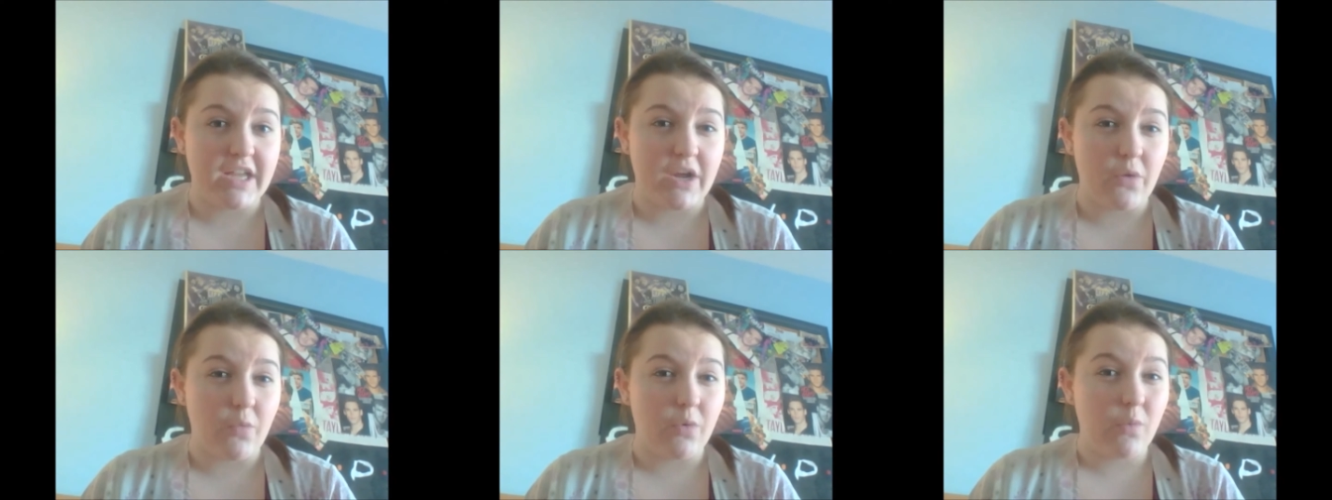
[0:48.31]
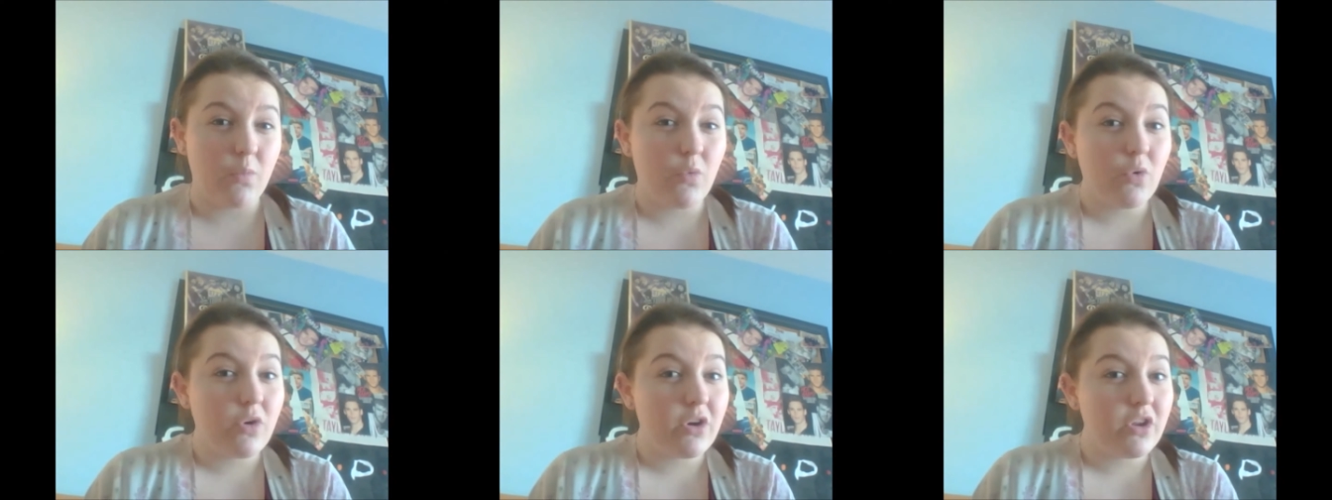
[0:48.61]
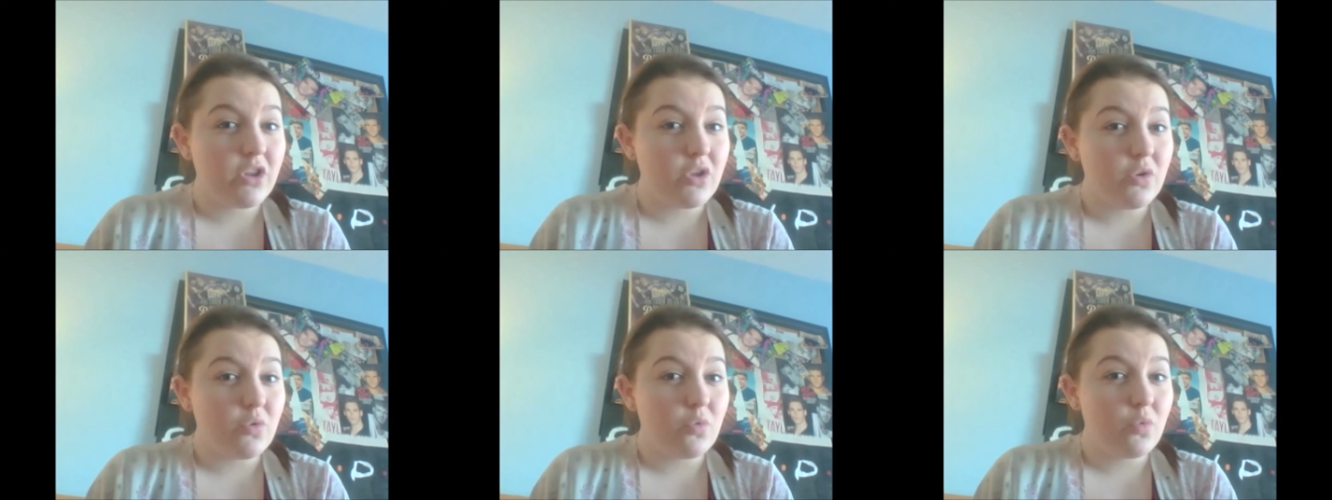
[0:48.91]
I will
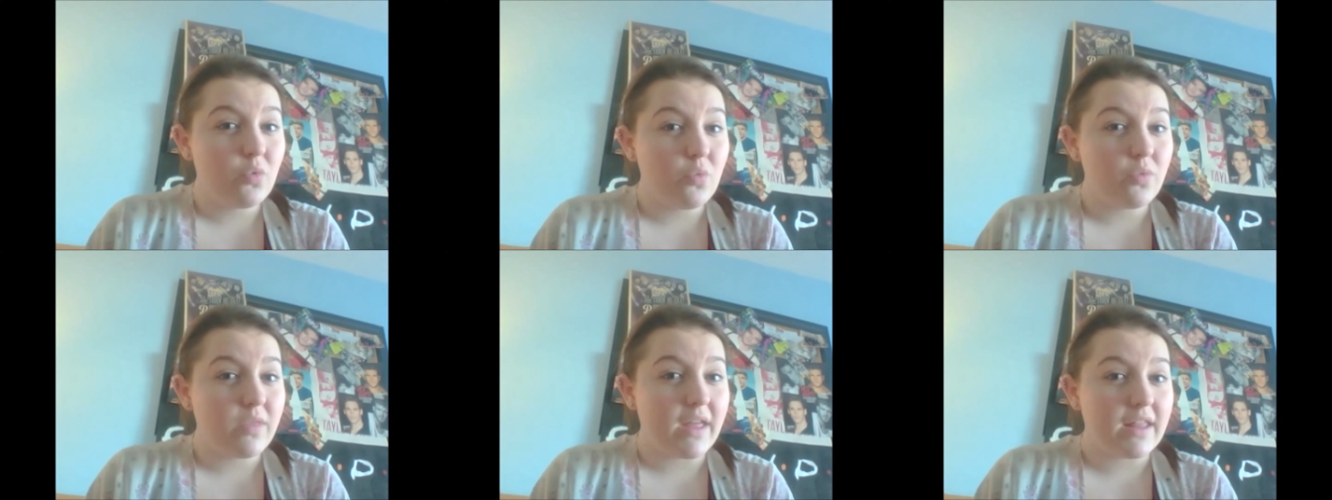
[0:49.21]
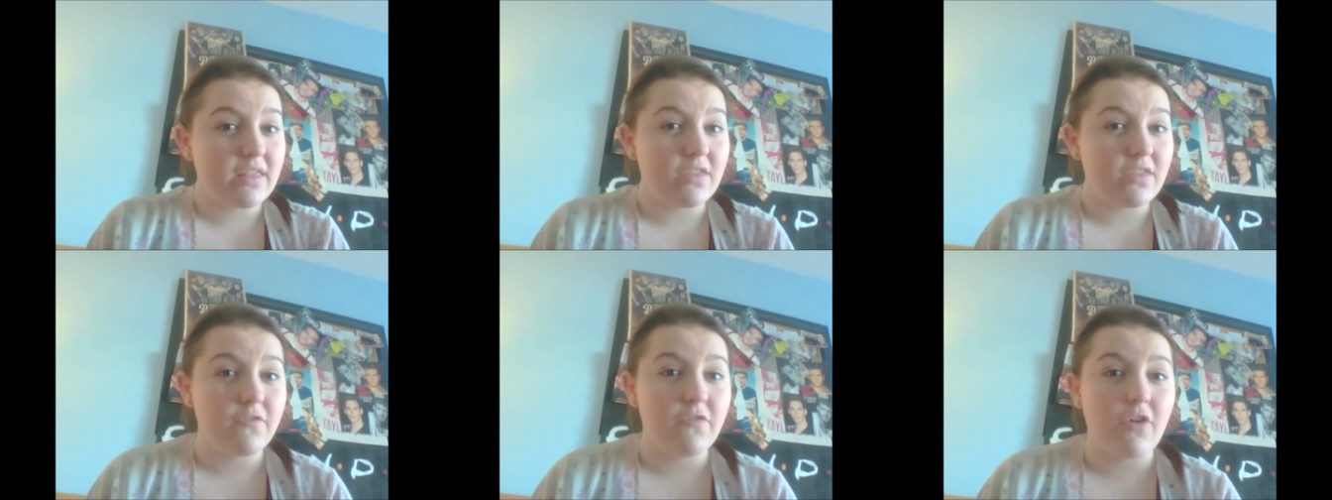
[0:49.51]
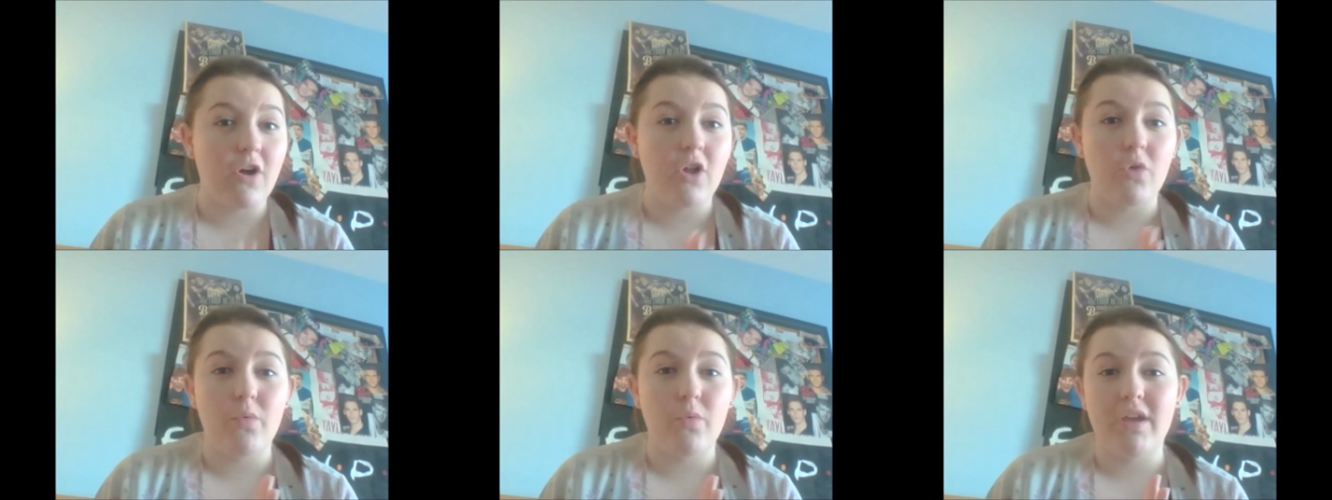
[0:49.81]
warn you that the
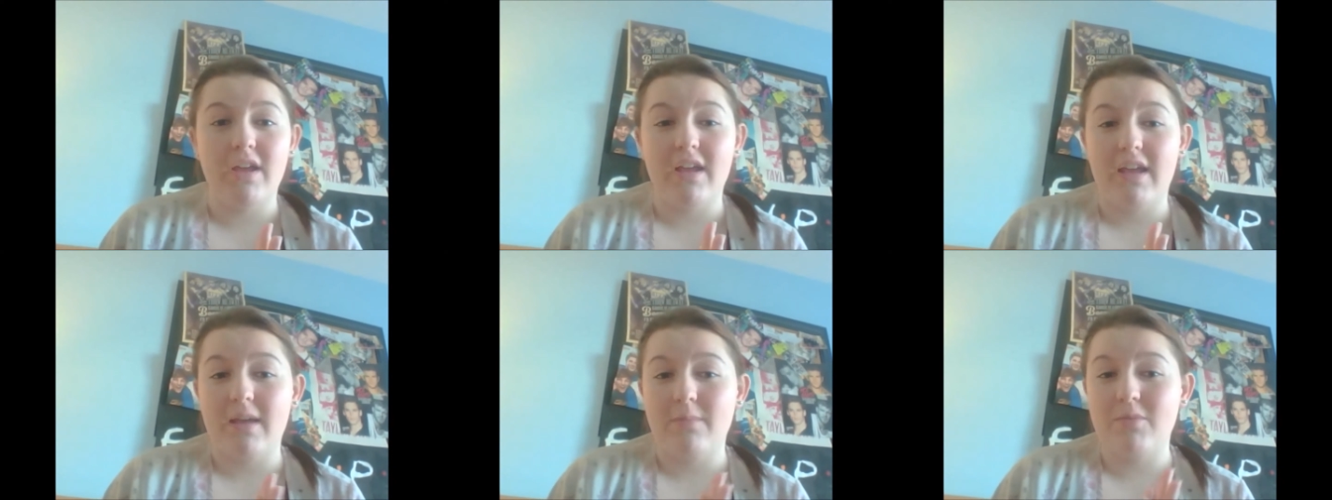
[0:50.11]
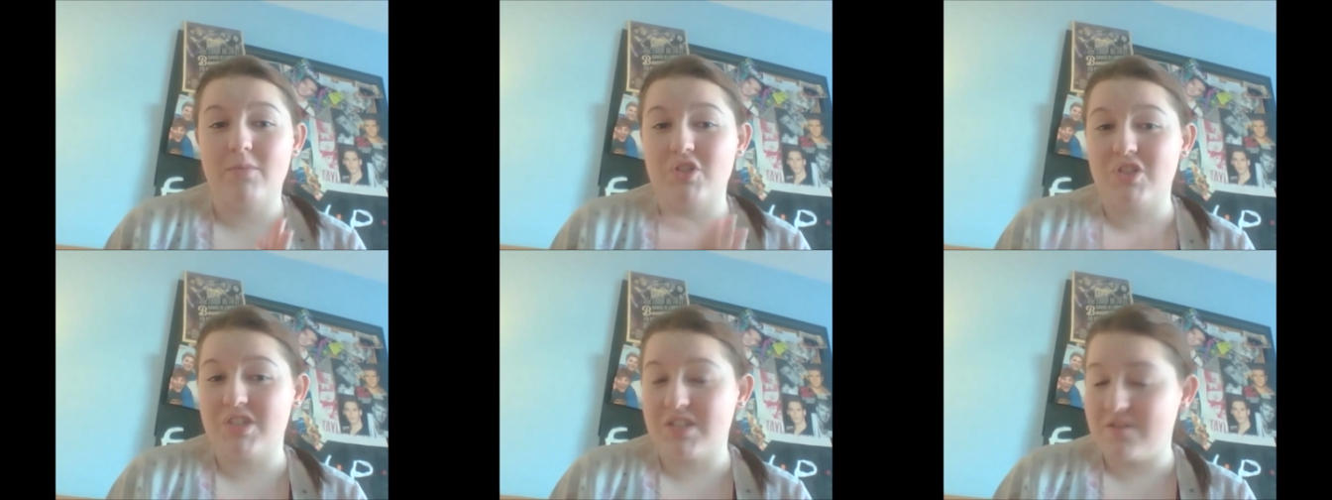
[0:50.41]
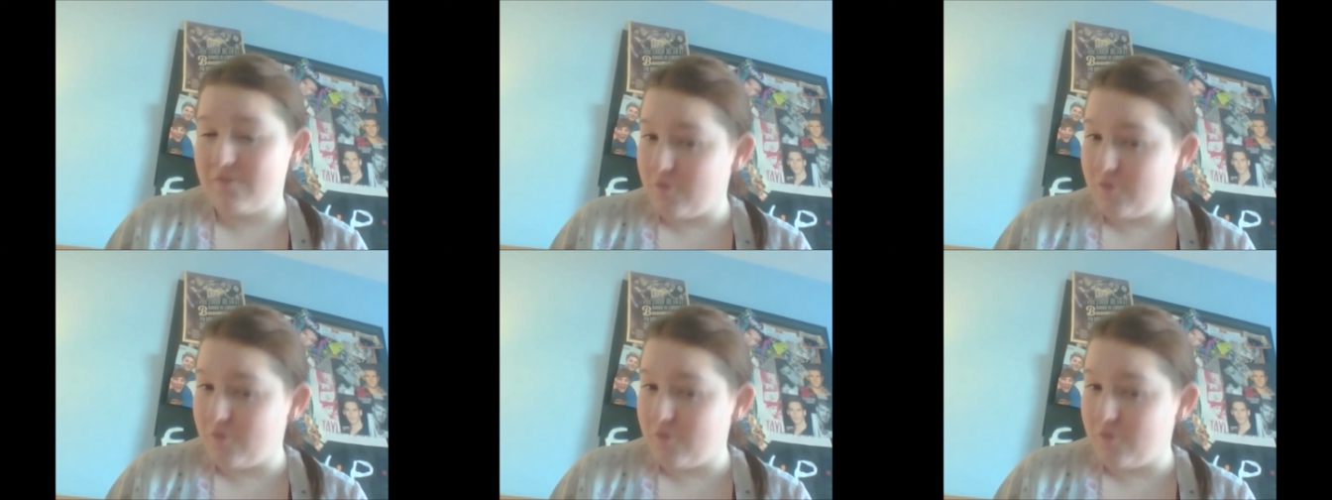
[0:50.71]
following images,